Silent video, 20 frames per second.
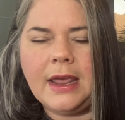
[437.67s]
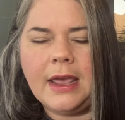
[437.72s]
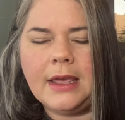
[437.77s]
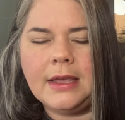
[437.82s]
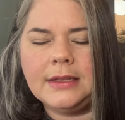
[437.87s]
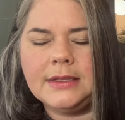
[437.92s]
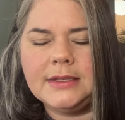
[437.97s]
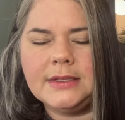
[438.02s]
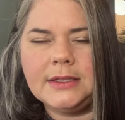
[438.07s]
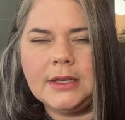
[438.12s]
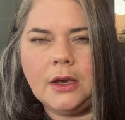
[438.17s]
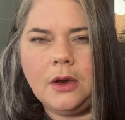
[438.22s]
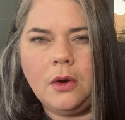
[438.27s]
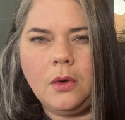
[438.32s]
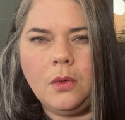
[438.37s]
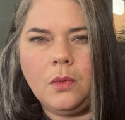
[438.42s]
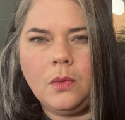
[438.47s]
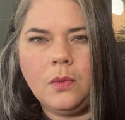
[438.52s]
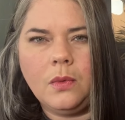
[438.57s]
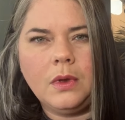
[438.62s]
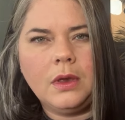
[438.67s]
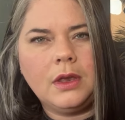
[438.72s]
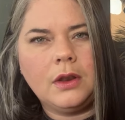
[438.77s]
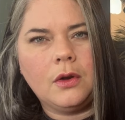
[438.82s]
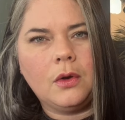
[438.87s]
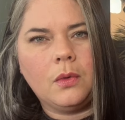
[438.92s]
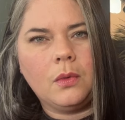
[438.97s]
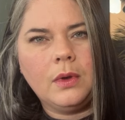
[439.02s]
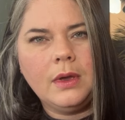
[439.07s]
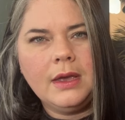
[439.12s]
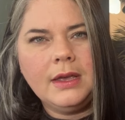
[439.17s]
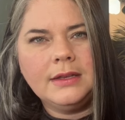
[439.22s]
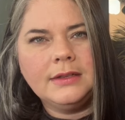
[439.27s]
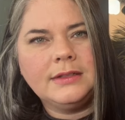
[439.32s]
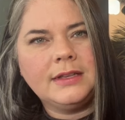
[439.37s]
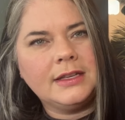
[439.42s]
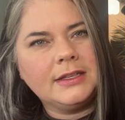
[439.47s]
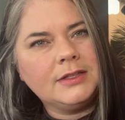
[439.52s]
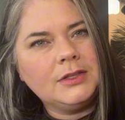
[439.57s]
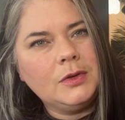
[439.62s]
And so, you know,
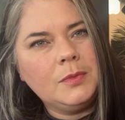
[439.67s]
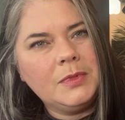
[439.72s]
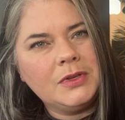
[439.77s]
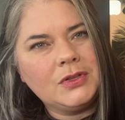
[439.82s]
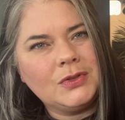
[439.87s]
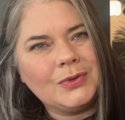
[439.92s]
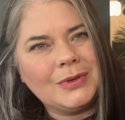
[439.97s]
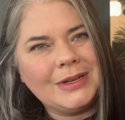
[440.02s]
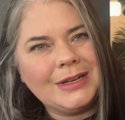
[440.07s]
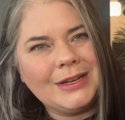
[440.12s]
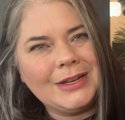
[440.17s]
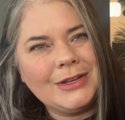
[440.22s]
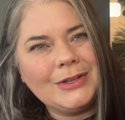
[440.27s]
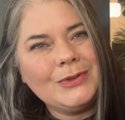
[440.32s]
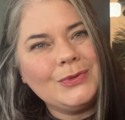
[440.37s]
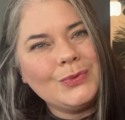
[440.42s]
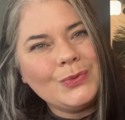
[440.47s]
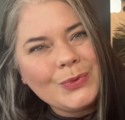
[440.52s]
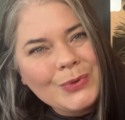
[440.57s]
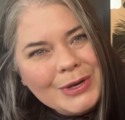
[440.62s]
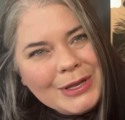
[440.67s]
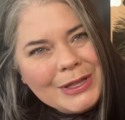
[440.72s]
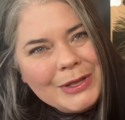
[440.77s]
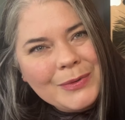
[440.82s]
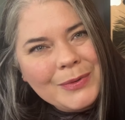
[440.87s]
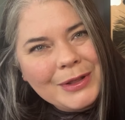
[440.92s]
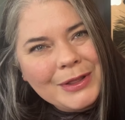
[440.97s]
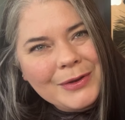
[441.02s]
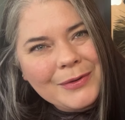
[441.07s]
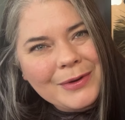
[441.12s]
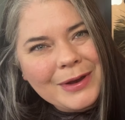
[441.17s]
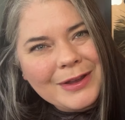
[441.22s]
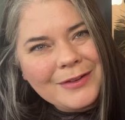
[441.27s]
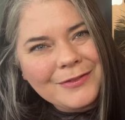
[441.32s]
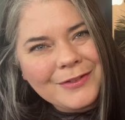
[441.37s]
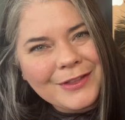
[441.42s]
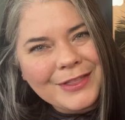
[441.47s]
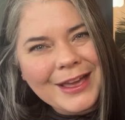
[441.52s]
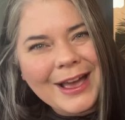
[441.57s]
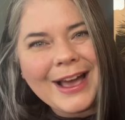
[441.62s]
Satsuma Street is really, really great
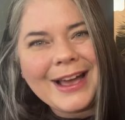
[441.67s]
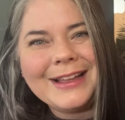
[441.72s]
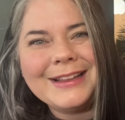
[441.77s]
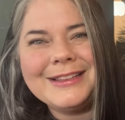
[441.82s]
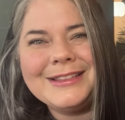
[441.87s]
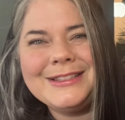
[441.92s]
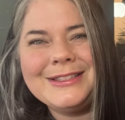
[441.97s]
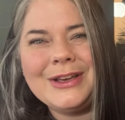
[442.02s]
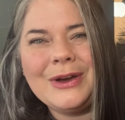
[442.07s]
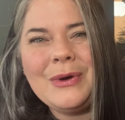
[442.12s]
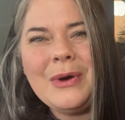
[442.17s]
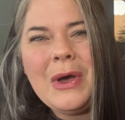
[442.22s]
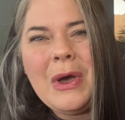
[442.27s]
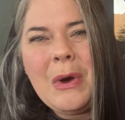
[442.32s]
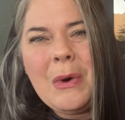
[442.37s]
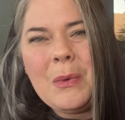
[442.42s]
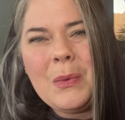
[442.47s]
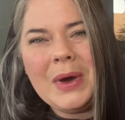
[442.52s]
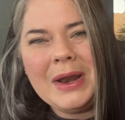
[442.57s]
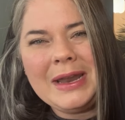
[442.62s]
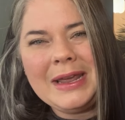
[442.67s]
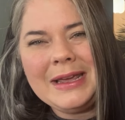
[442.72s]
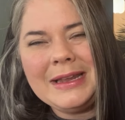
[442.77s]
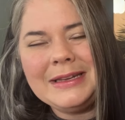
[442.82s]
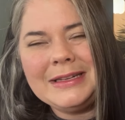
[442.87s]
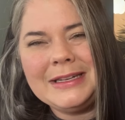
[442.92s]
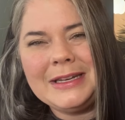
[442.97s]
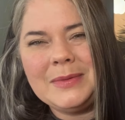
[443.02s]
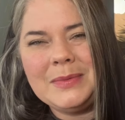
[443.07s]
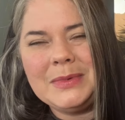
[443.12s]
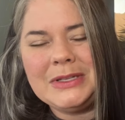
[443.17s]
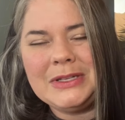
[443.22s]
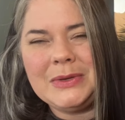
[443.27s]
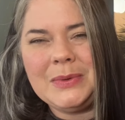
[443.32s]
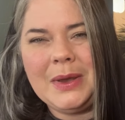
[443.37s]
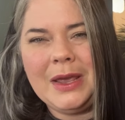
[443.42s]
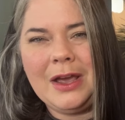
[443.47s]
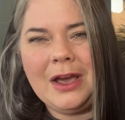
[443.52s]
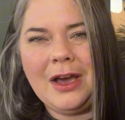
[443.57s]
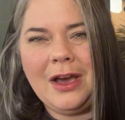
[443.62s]
for that. So what I ended up
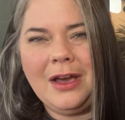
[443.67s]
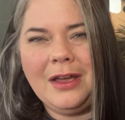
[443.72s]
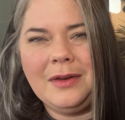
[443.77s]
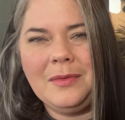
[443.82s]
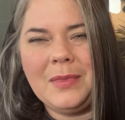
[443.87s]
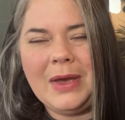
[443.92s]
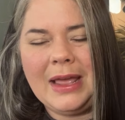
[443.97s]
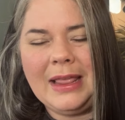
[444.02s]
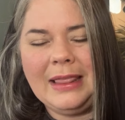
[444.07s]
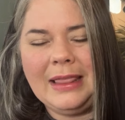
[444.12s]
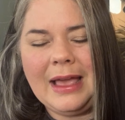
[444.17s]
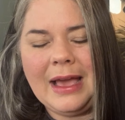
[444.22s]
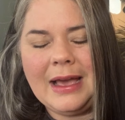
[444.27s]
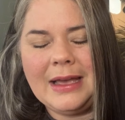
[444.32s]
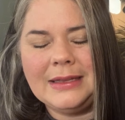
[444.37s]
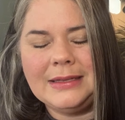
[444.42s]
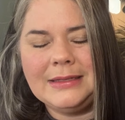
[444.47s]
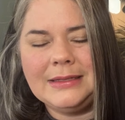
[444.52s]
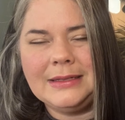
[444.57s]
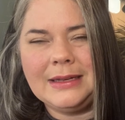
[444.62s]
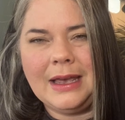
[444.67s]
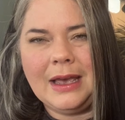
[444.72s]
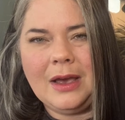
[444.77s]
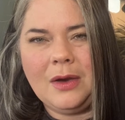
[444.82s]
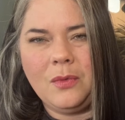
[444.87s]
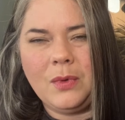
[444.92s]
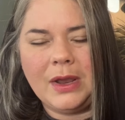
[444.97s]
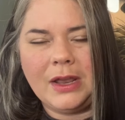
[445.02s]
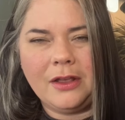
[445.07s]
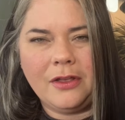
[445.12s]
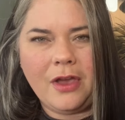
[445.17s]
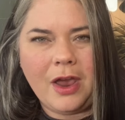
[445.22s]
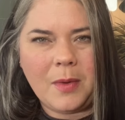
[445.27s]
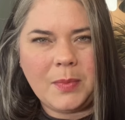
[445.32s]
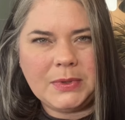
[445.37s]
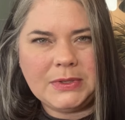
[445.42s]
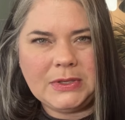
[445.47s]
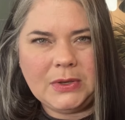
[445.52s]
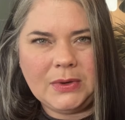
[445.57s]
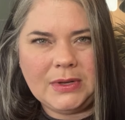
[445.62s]
doing on my last regular
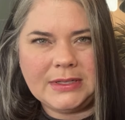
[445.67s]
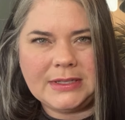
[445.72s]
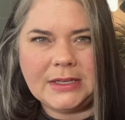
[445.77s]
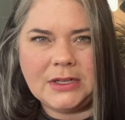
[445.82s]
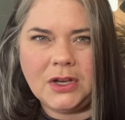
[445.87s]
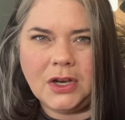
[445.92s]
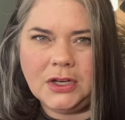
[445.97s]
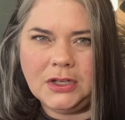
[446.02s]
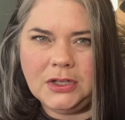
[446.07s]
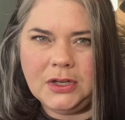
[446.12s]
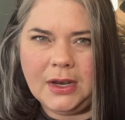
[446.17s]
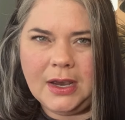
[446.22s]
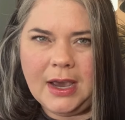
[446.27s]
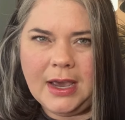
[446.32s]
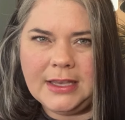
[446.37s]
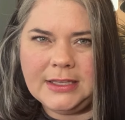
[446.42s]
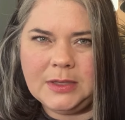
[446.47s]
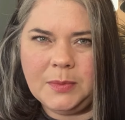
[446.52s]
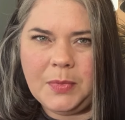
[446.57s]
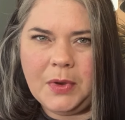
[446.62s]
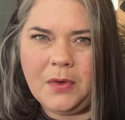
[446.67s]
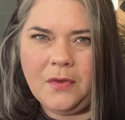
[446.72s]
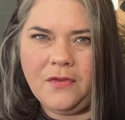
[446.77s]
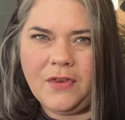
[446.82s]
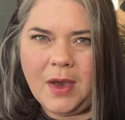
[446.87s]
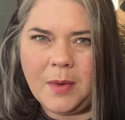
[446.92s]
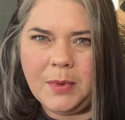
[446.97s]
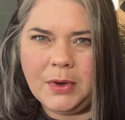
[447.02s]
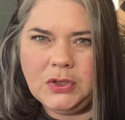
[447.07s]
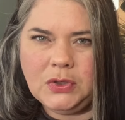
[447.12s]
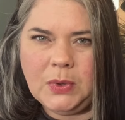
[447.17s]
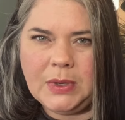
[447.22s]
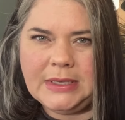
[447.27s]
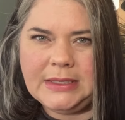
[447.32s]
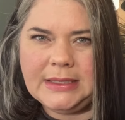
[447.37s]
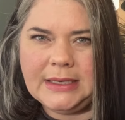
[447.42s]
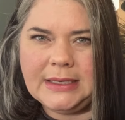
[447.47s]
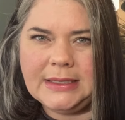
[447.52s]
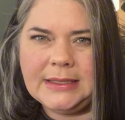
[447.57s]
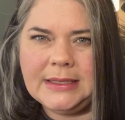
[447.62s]
episode is I talked to you guys about fabric
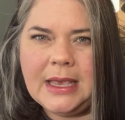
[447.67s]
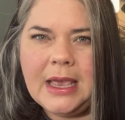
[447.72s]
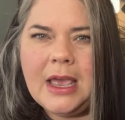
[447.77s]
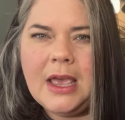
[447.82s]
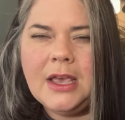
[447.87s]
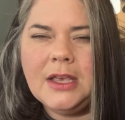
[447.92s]
choices.